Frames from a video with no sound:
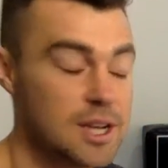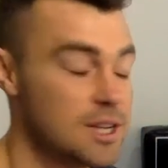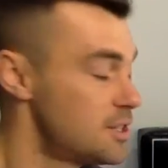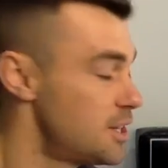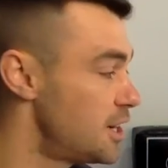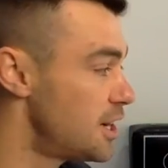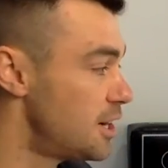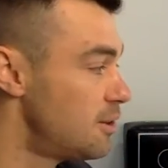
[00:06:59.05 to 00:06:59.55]

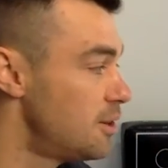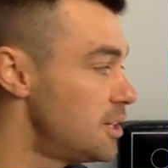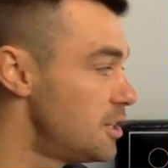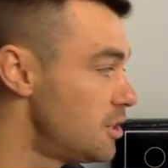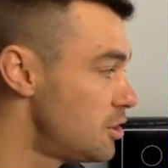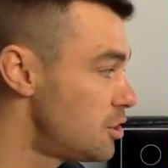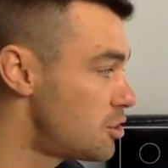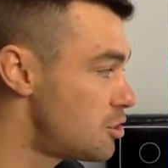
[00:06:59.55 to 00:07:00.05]
So go
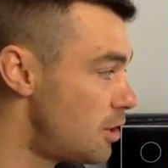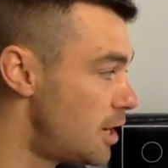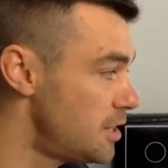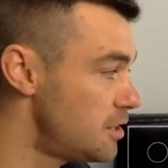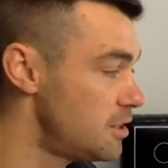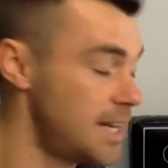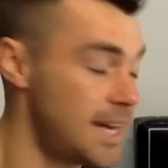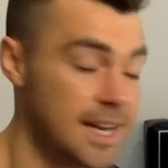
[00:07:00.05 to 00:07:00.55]
and try
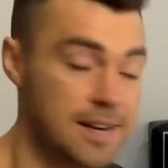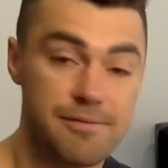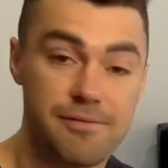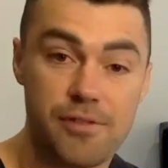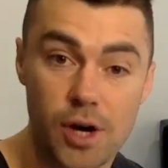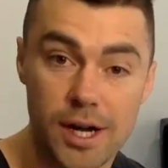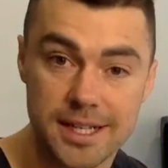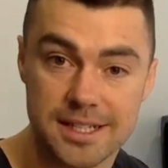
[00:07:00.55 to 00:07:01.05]
and do that.
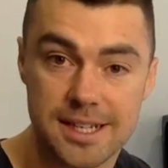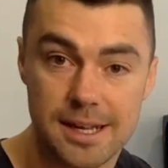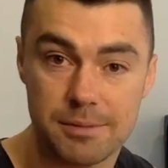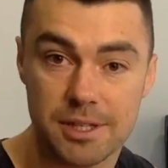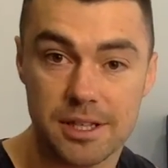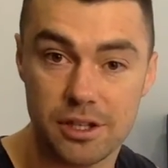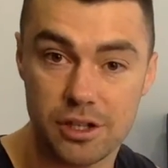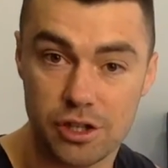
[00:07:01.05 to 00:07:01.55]
Find
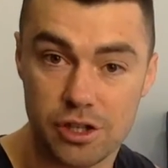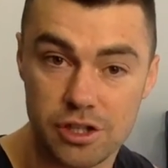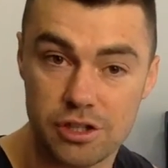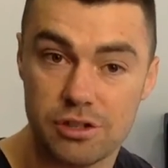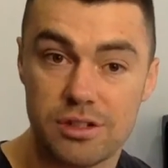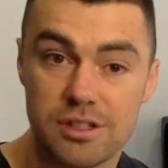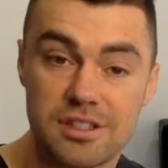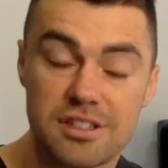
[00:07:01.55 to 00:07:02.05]
something that you can
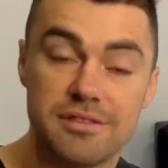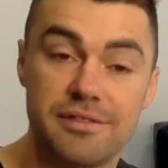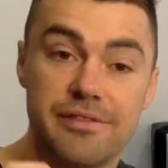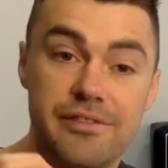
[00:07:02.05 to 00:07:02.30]
do that's of